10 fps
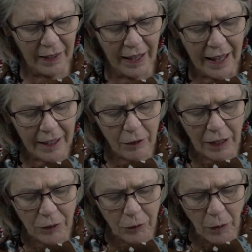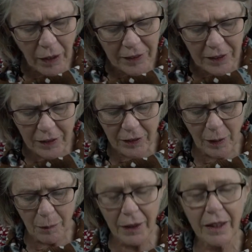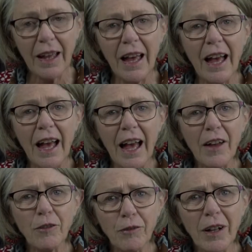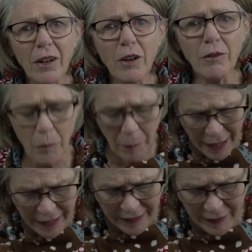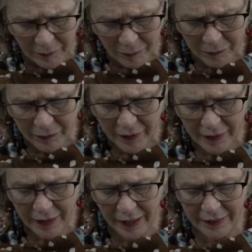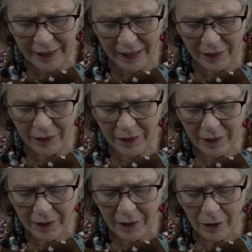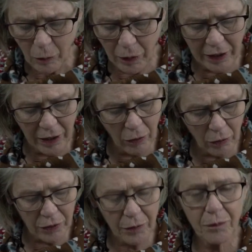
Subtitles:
He crashed right into something and fell over. Bang! And yet, when he looked,